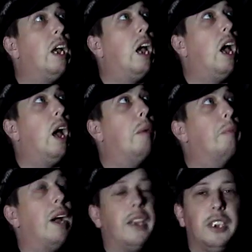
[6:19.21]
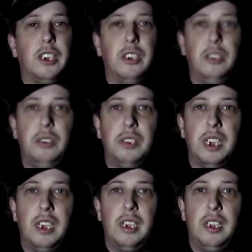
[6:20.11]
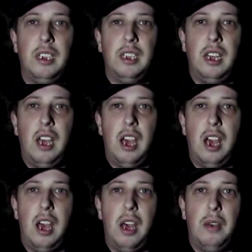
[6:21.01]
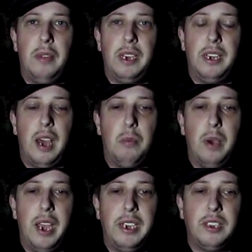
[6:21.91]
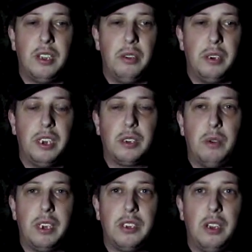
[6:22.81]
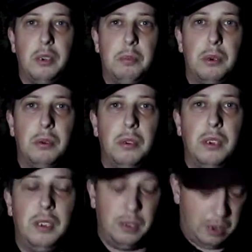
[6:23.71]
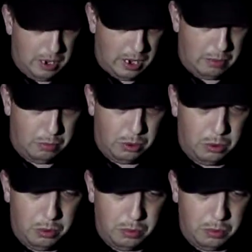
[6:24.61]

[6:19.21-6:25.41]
and you can use it in that way. So it's quite soluble and will